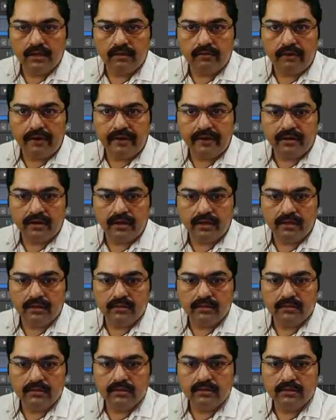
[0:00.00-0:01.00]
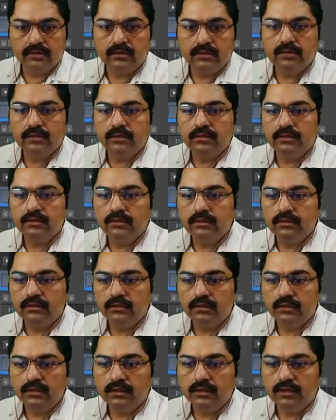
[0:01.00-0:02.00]
right click.
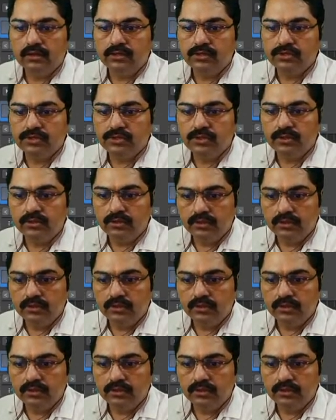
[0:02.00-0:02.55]
Understood?